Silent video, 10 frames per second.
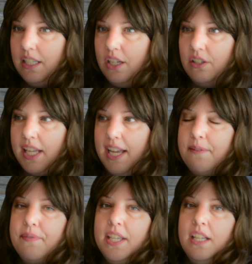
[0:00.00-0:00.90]
Okay,
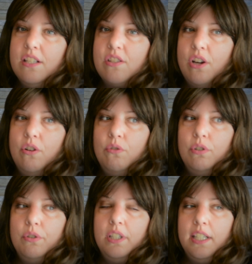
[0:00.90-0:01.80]
so
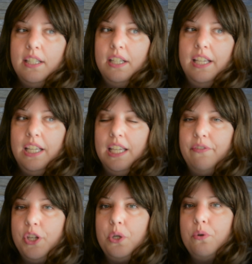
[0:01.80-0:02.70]

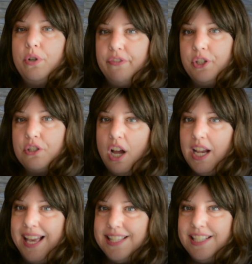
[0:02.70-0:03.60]
if your dog
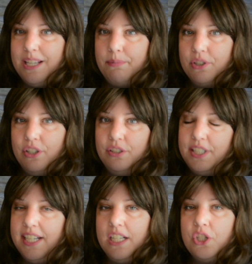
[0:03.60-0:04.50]
has a double coat
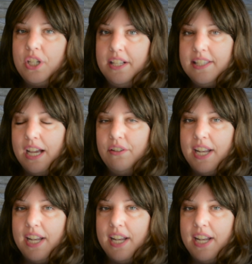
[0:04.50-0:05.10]
and it sheds out